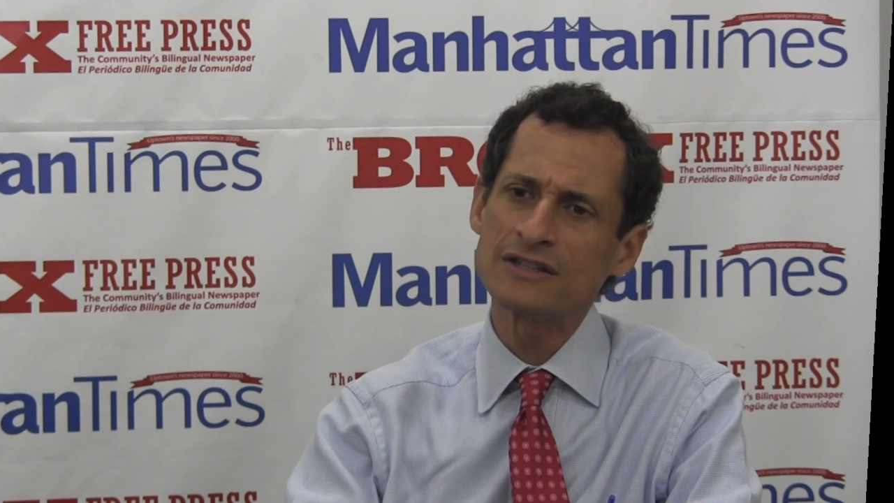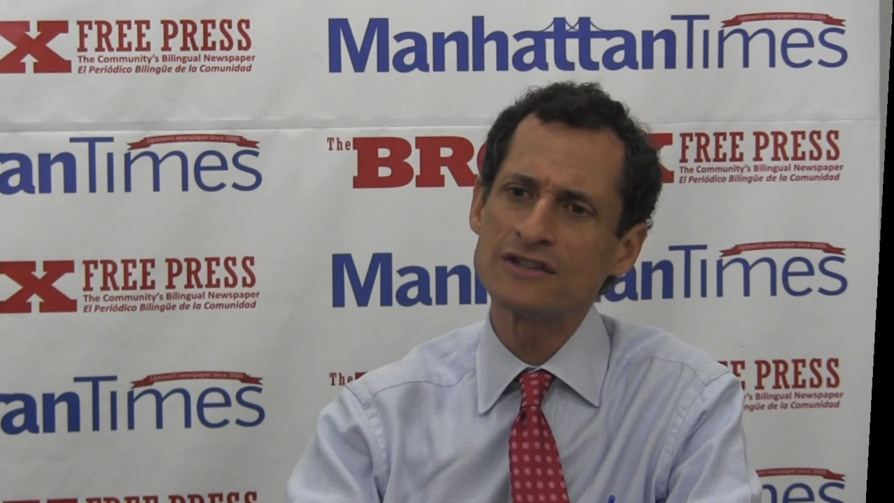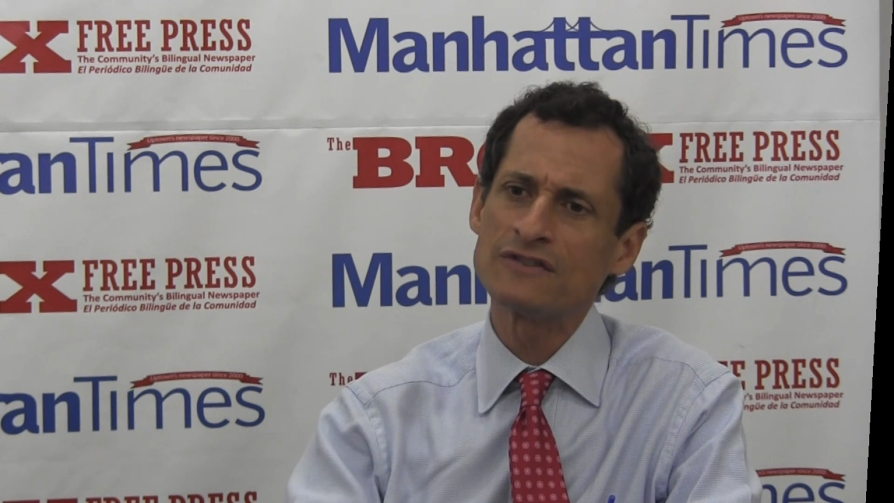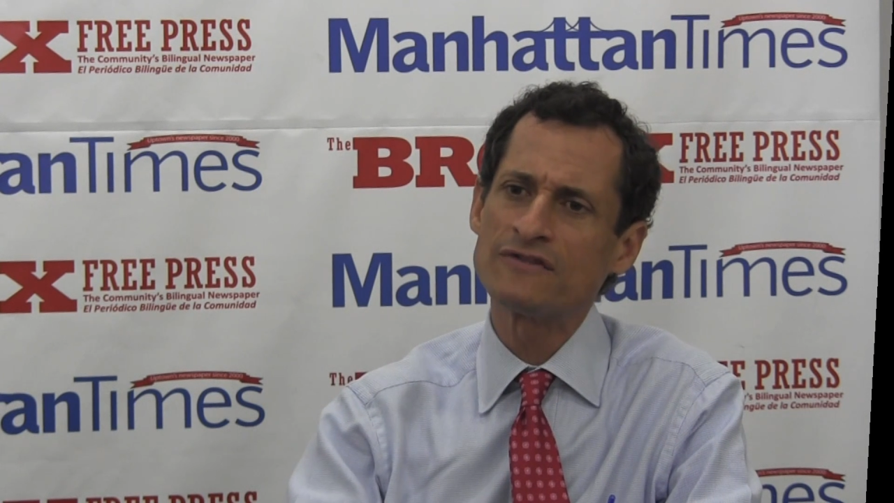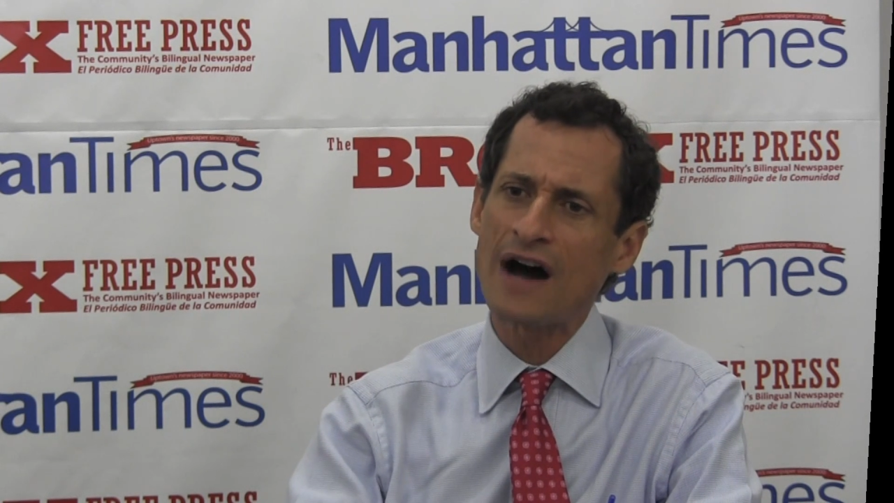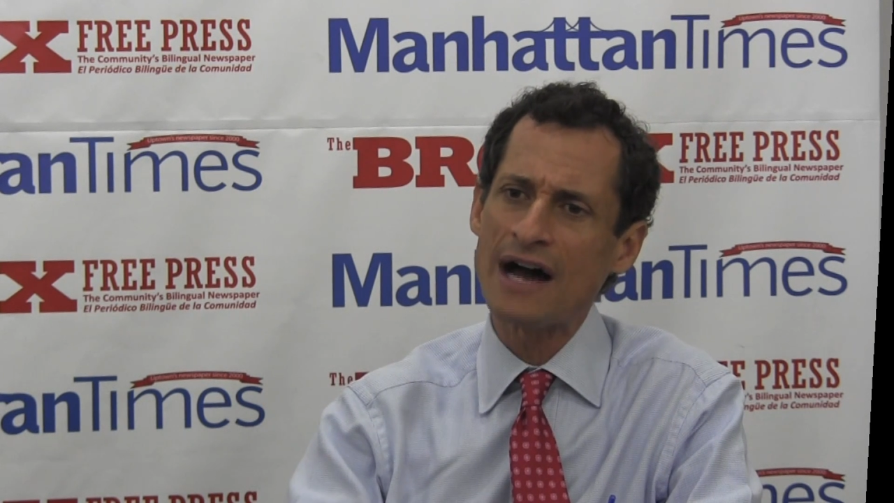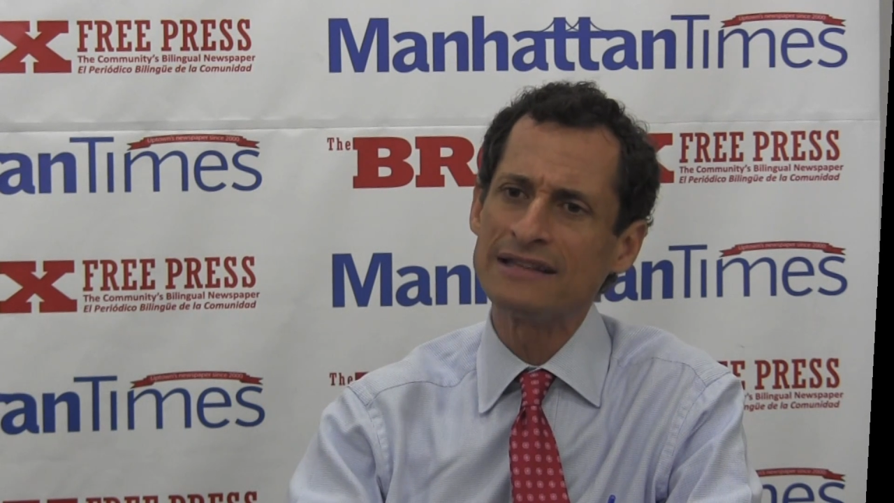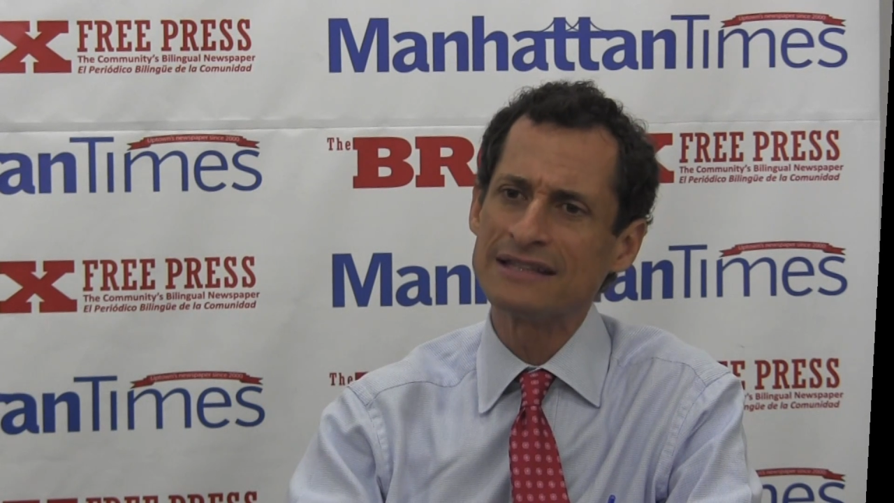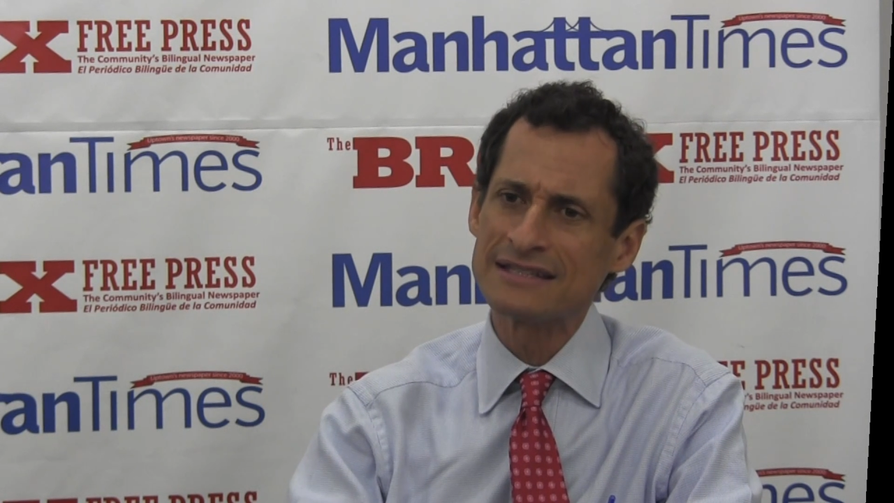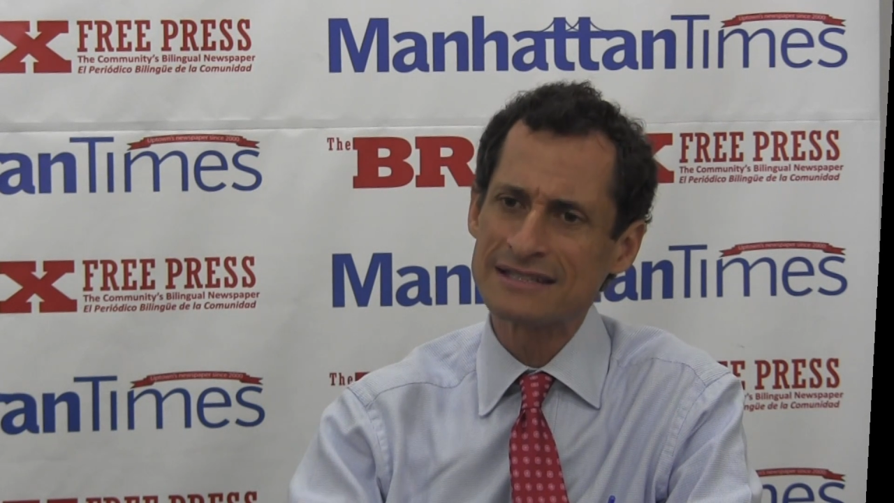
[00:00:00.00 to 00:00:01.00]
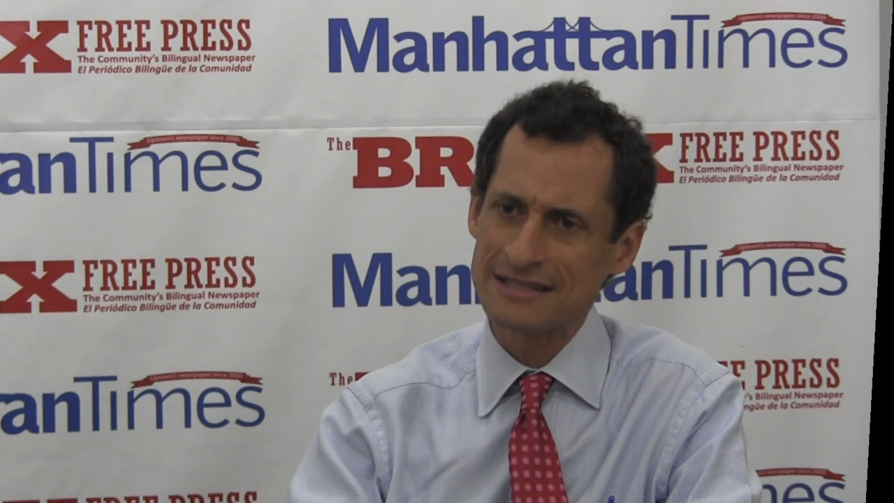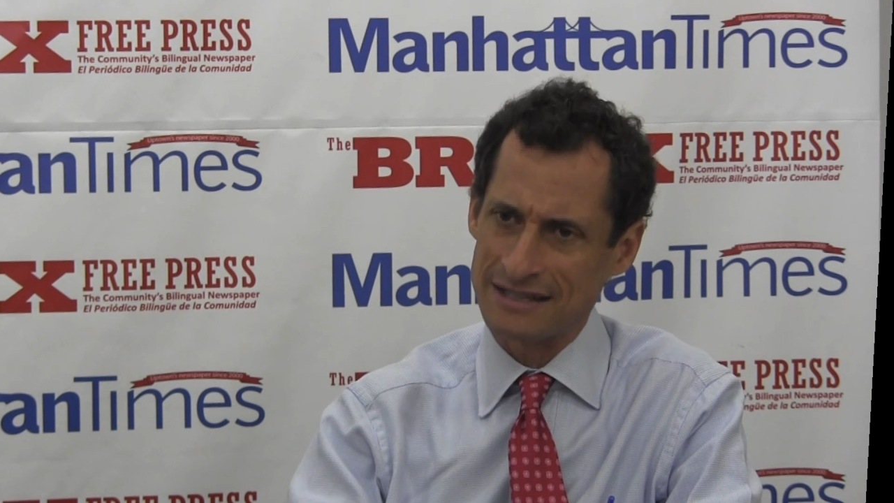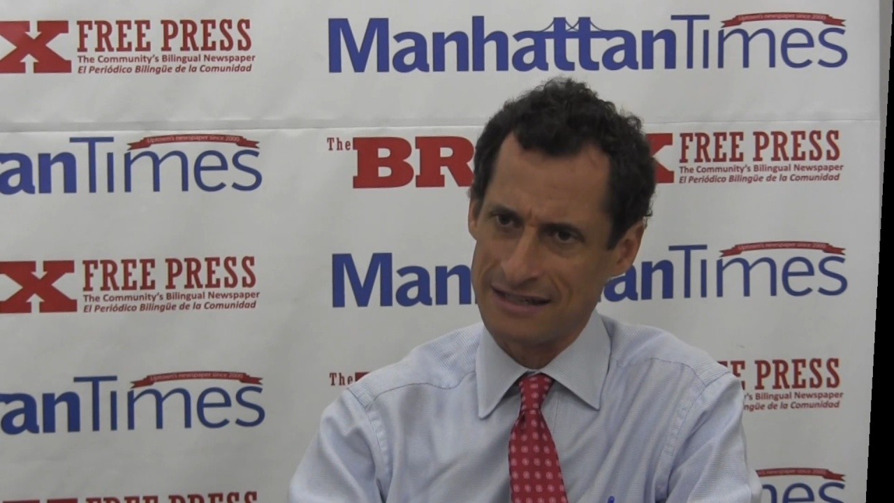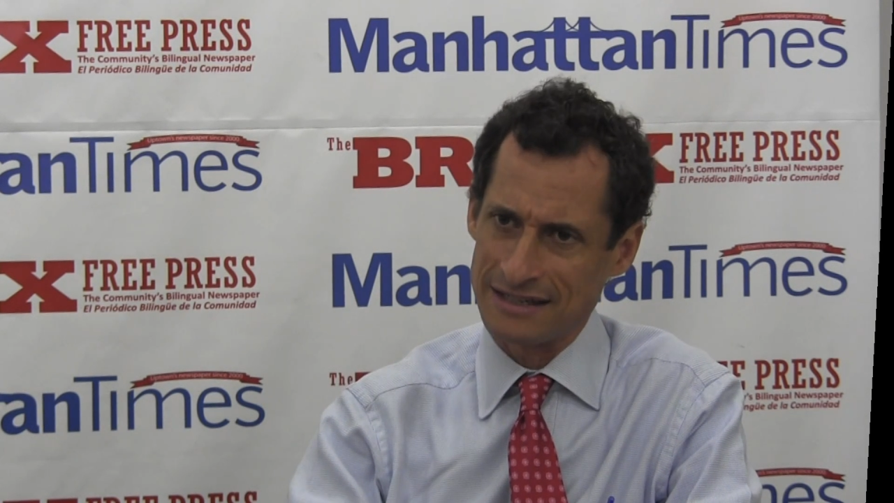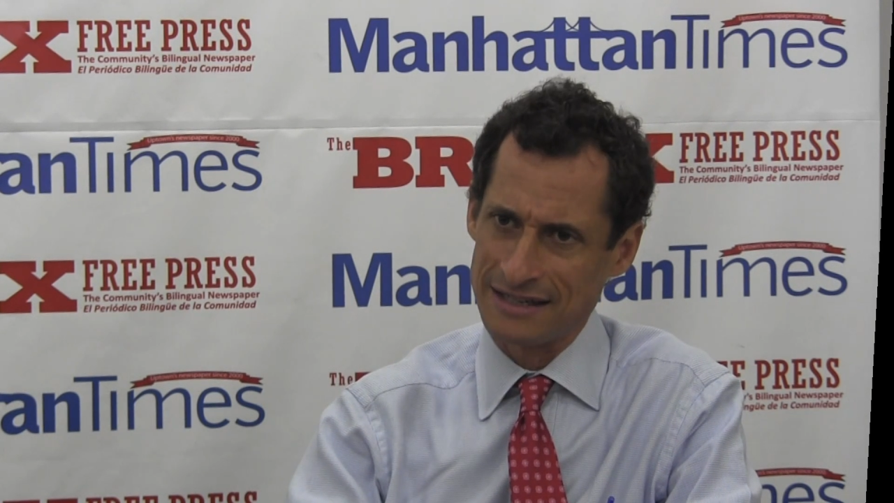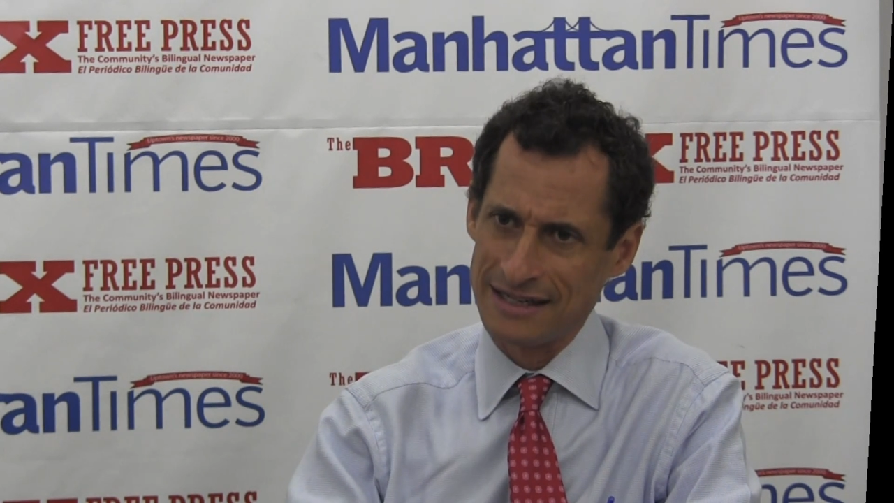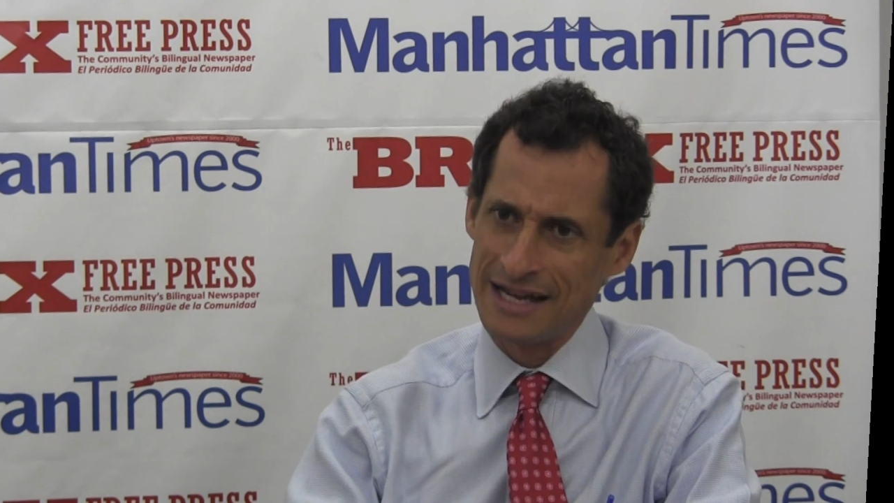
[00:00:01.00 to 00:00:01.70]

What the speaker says: to divide this city.